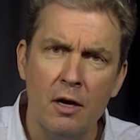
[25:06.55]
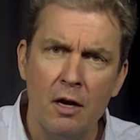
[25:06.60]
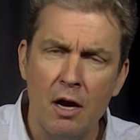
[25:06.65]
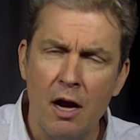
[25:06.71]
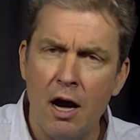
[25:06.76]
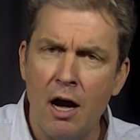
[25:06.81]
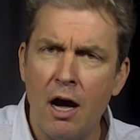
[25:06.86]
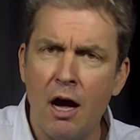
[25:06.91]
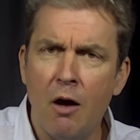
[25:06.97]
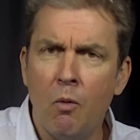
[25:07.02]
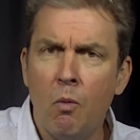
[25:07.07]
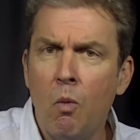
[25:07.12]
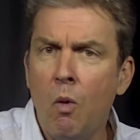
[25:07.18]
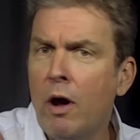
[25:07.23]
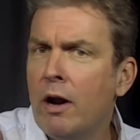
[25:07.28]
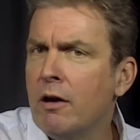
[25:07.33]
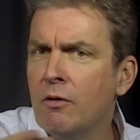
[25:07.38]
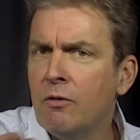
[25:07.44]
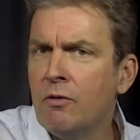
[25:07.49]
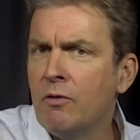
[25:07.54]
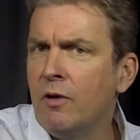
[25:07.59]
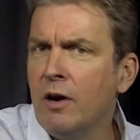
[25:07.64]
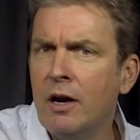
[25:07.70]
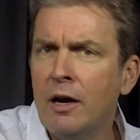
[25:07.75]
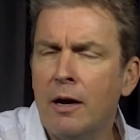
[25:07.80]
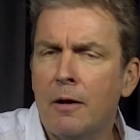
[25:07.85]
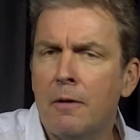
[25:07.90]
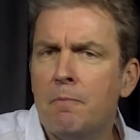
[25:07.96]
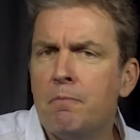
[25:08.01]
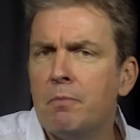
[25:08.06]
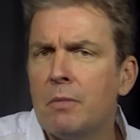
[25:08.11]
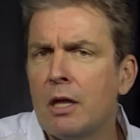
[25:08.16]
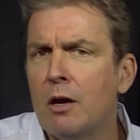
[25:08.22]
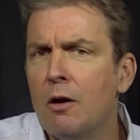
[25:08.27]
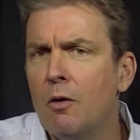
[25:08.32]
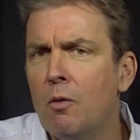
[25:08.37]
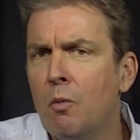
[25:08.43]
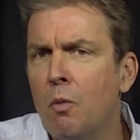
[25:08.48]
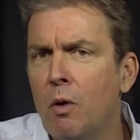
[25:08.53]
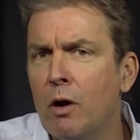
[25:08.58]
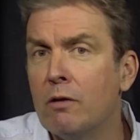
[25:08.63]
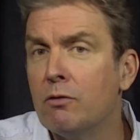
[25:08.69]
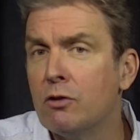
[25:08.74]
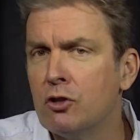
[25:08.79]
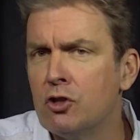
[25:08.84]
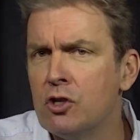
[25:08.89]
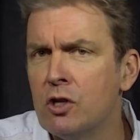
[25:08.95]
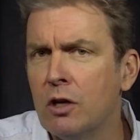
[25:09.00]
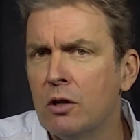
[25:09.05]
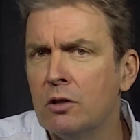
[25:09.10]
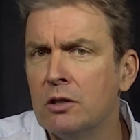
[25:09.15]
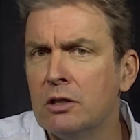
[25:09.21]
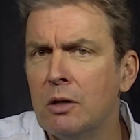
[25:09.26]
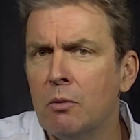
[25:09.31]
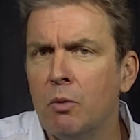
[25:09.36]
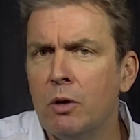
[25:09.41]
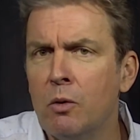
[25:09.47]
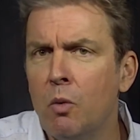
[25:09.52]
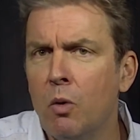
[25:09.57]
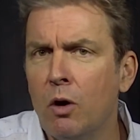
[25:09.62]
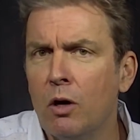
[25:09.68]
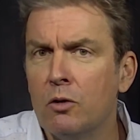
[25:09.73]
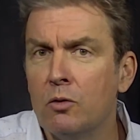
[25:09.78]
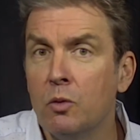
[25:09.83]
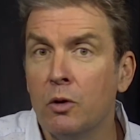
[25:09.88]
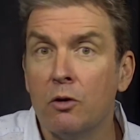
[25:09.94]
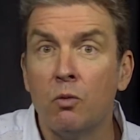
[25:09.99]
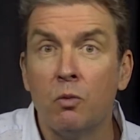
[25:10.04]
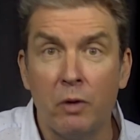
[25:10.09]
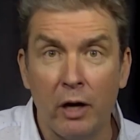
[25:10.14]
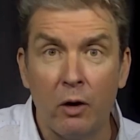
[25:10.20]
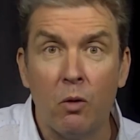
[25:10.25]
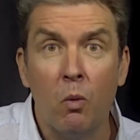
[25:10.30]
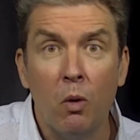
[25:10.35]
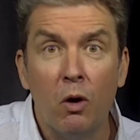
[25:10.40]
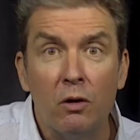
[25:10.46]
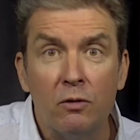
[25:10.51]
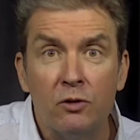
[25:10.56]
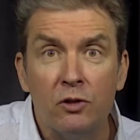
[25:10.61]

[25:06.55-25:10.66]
One of the shows that we worked with, Rick Wolf's